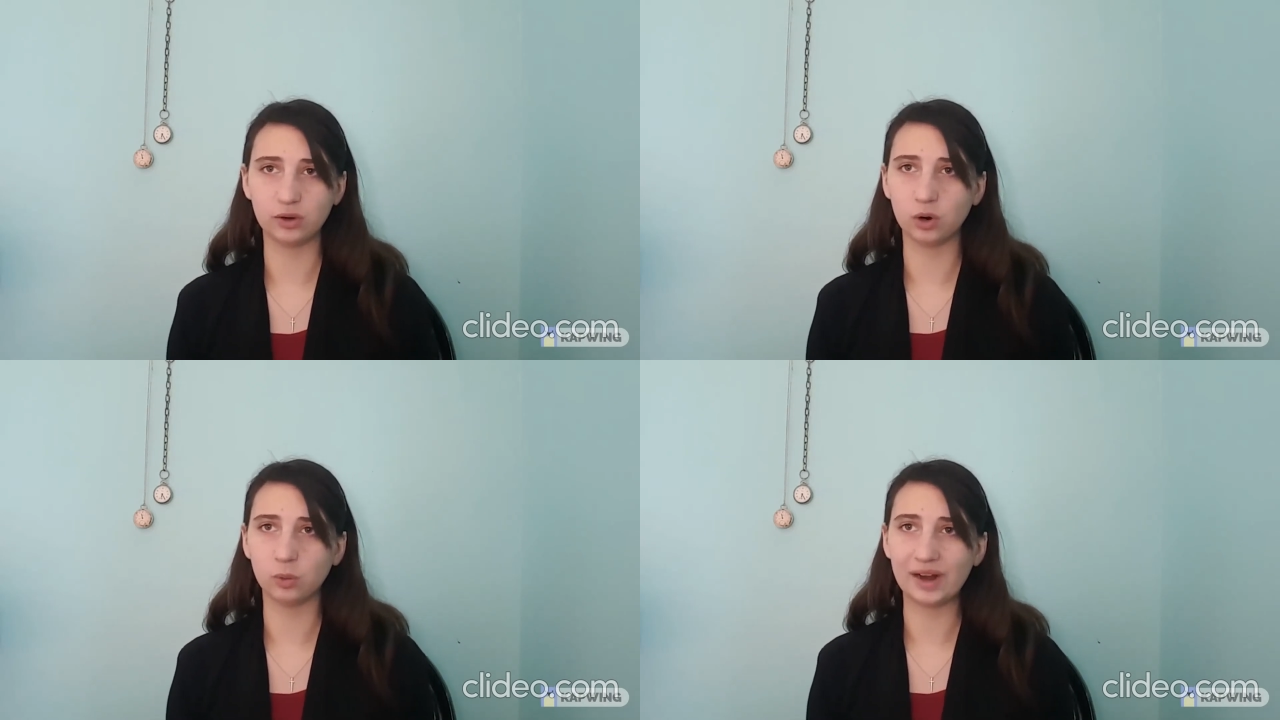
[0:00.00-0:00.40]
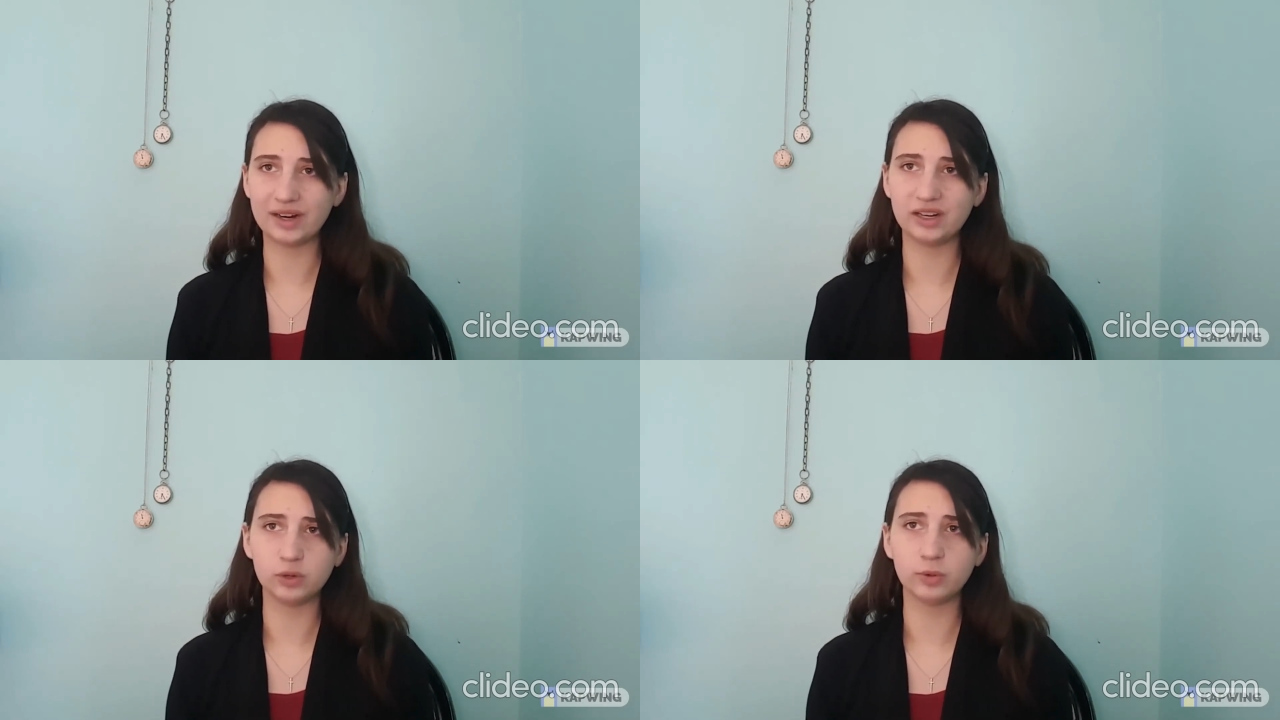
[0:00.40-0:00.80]
Or why
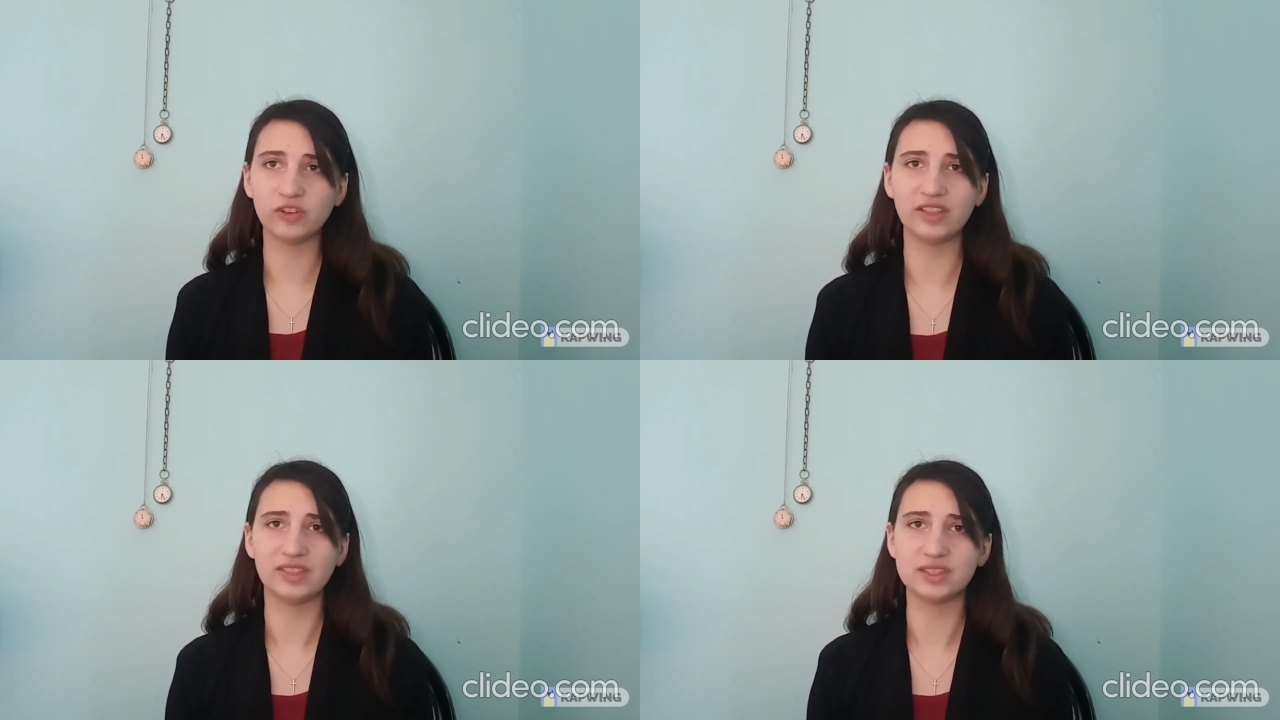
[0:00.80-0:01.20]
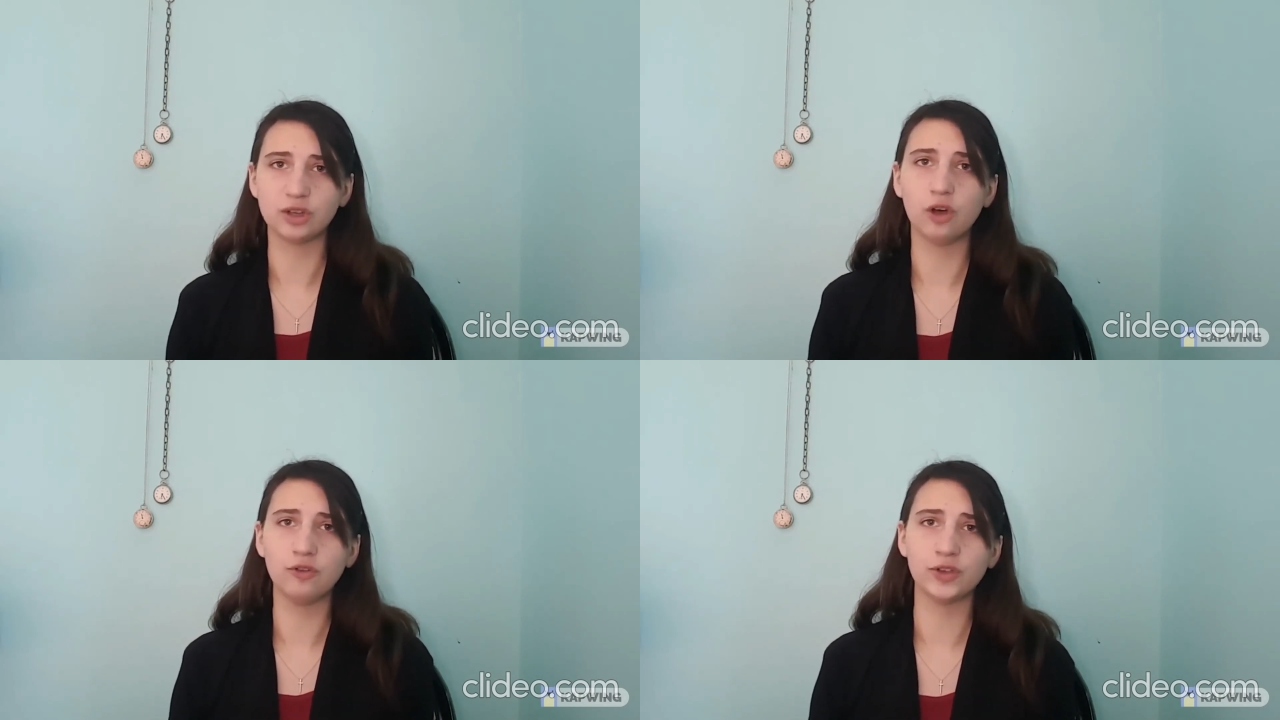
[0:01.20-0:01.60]
didn't you prevent this
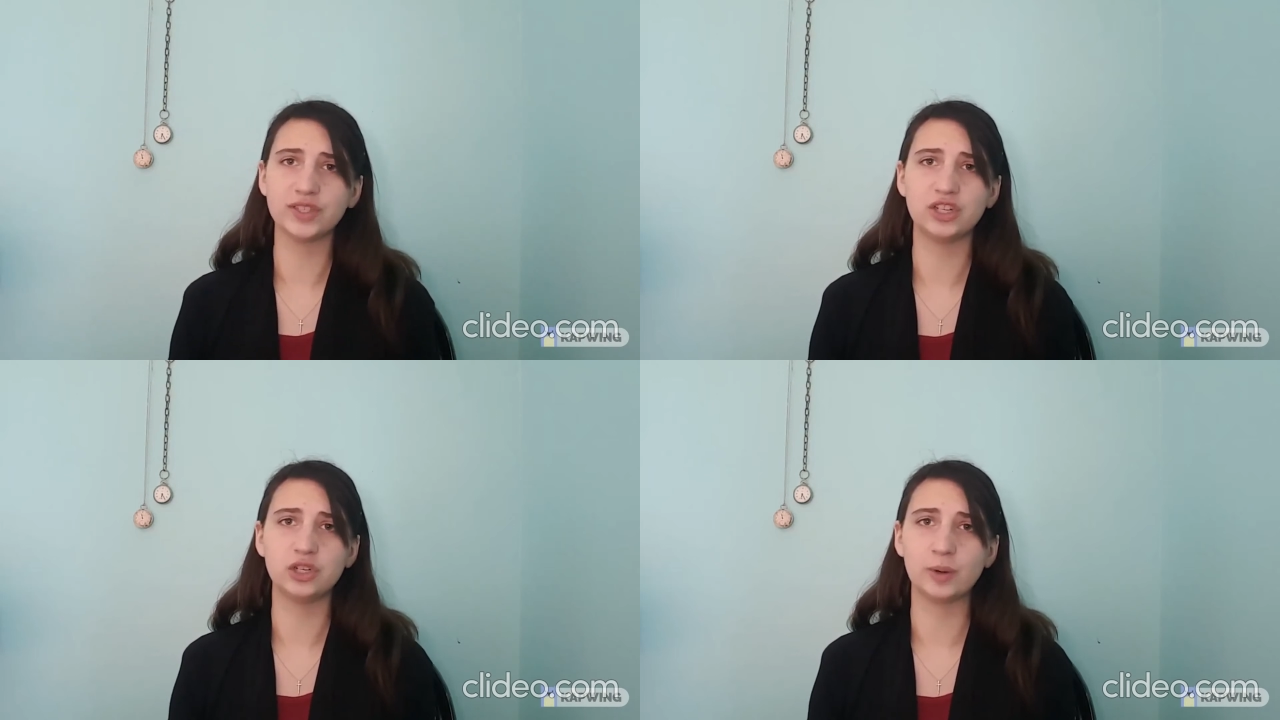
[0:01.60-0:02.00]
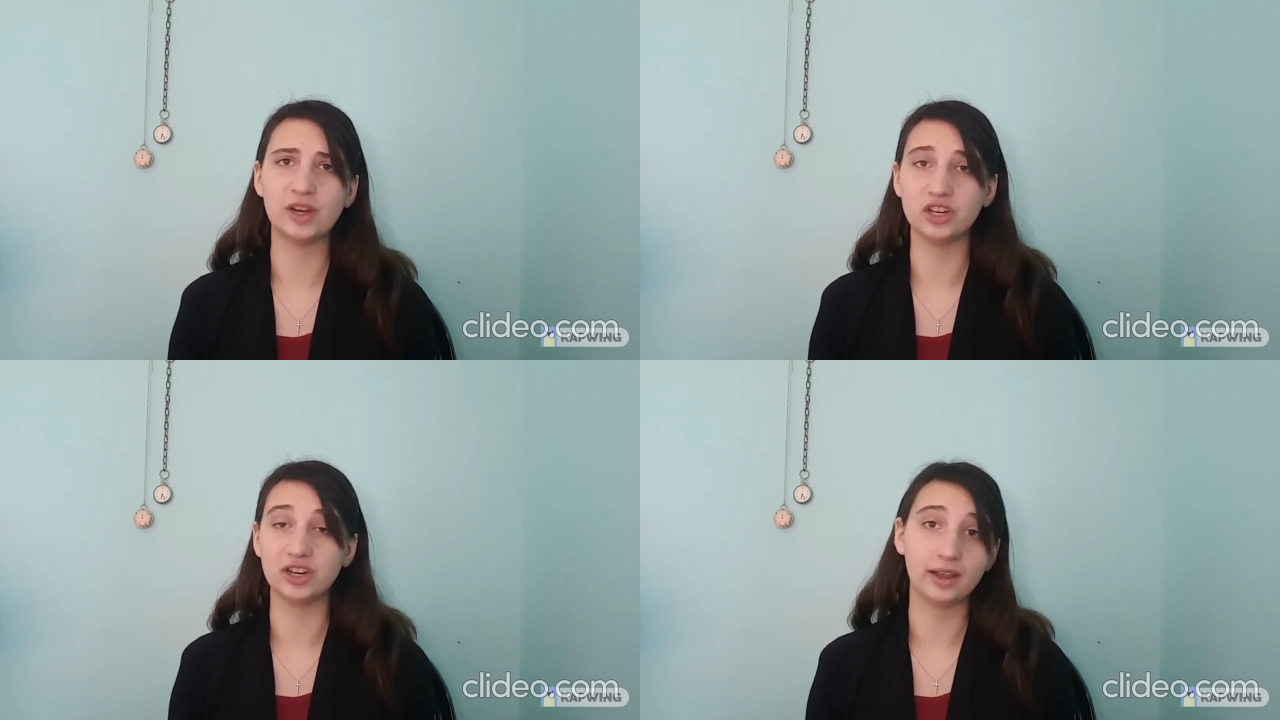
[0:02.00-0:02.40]
awful
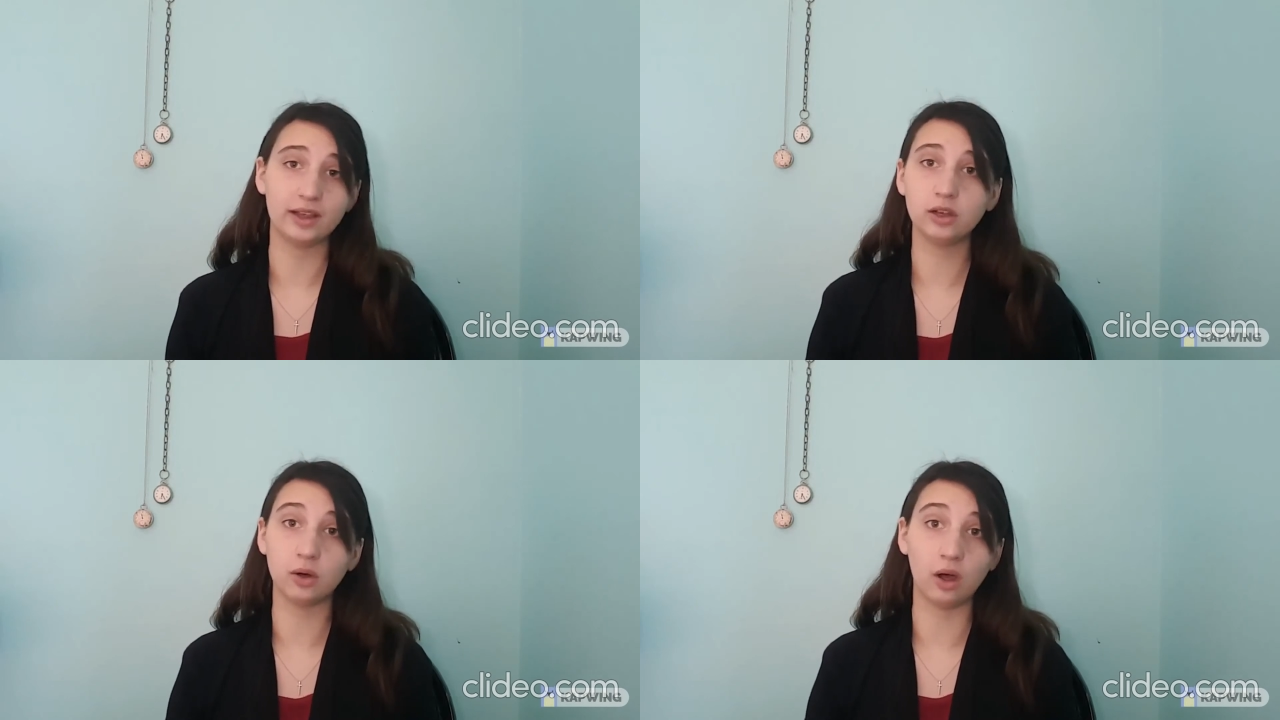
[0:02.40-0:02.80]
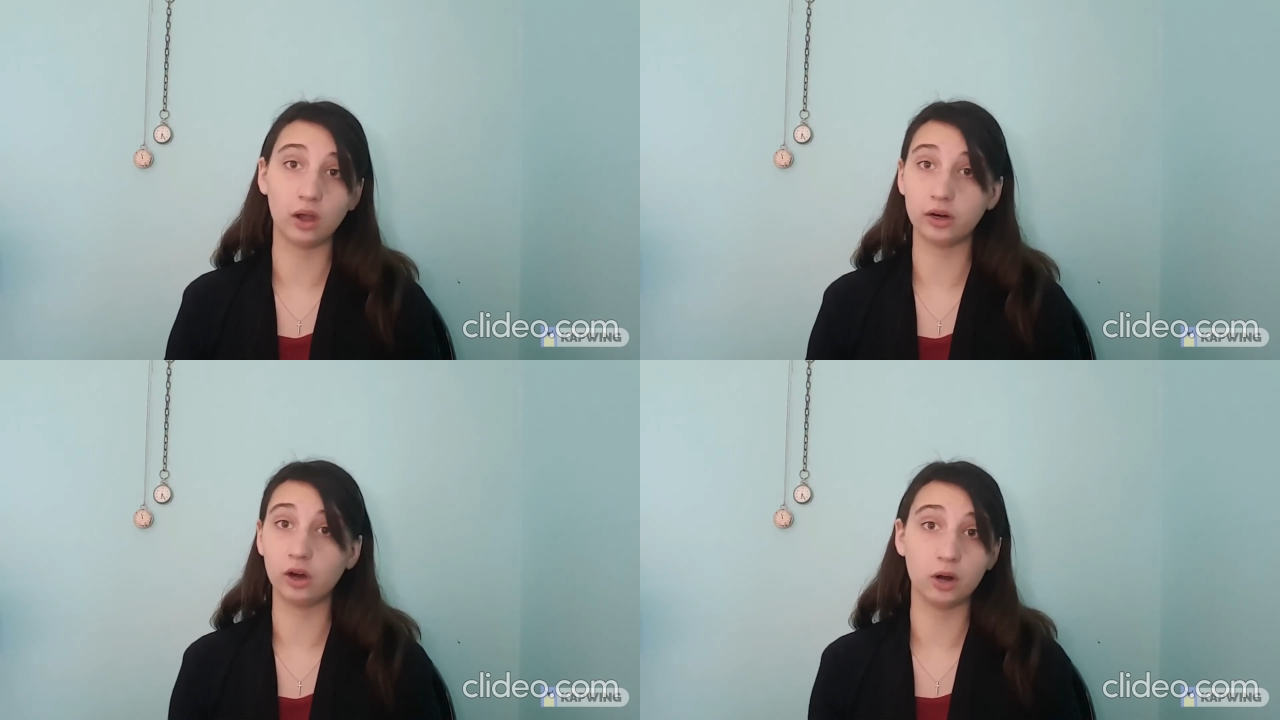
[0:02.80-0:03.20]
situation? And I could go
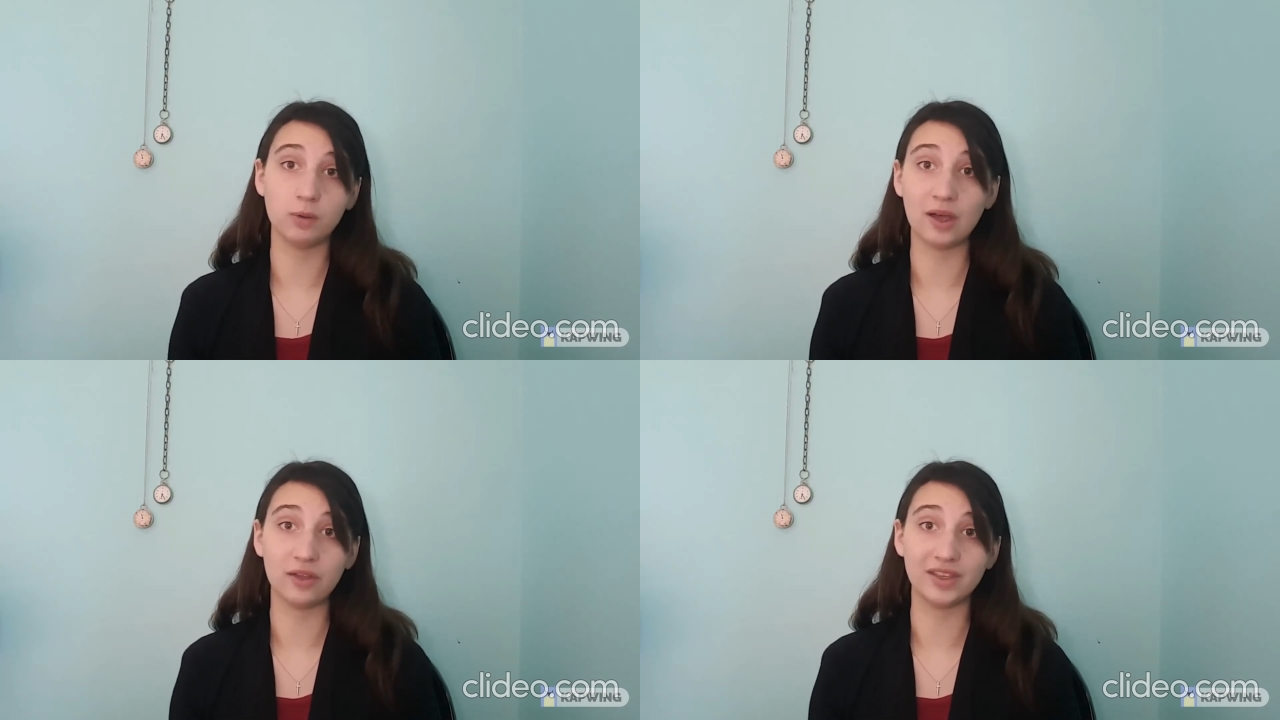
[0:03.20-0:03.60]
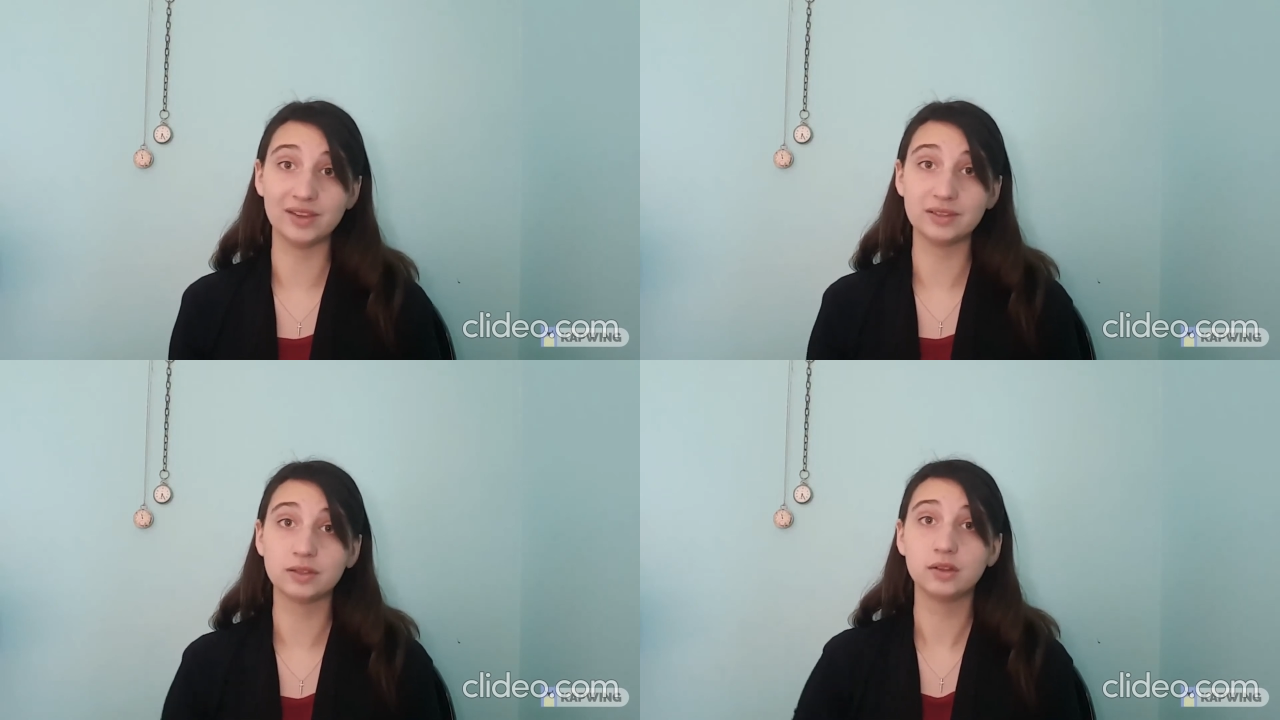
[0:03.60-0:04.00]
on and on about
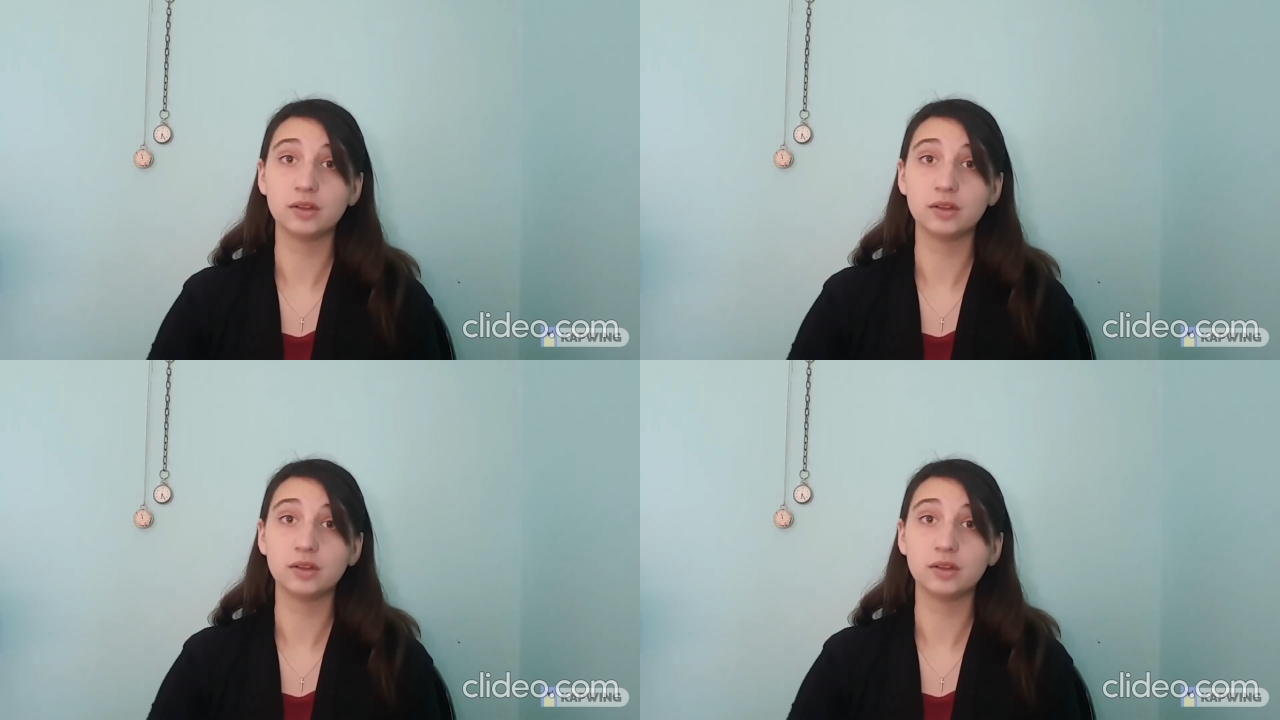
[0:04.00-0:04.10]
this.